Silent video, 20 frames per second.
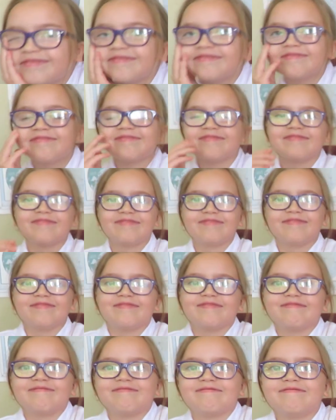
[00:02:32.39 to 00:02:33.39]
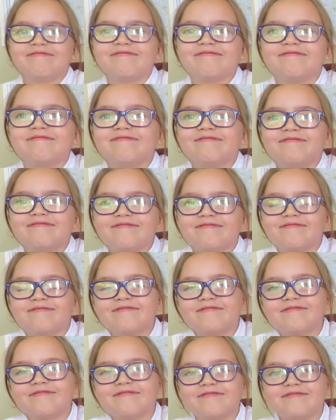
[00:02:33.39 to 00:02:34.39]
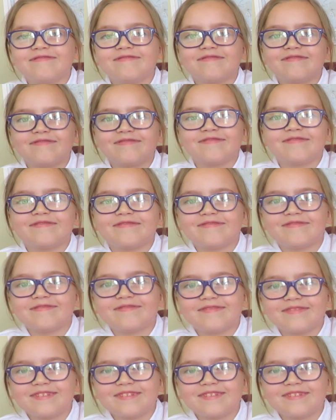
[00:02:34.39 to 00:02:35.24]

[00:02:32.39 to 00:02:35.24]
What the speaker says: The person shown says nothing.